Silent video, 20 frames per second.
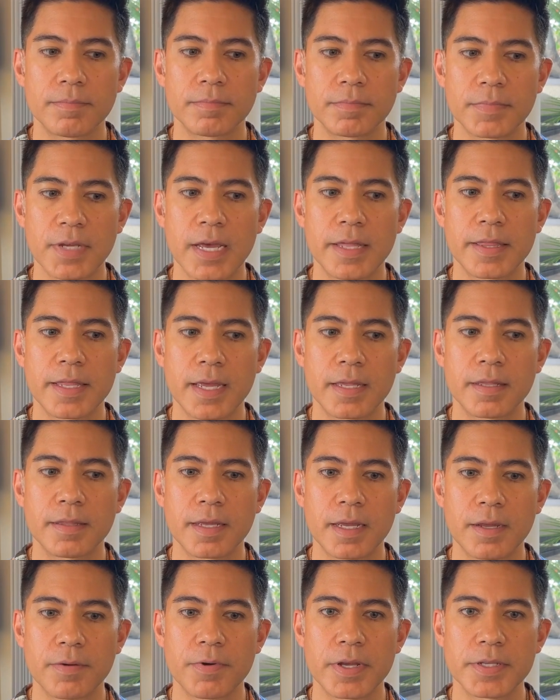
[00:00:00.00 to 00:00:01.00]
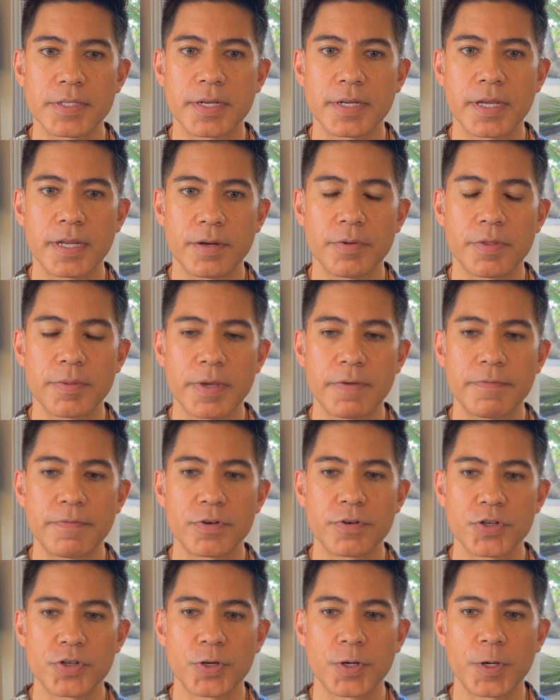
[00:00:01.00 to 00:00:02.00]
Yeah, that resonated with me for
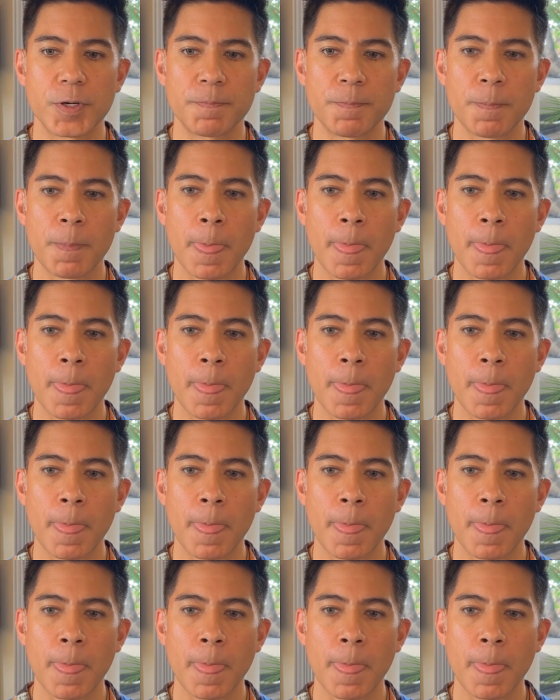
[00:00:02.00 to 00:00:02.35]
sure.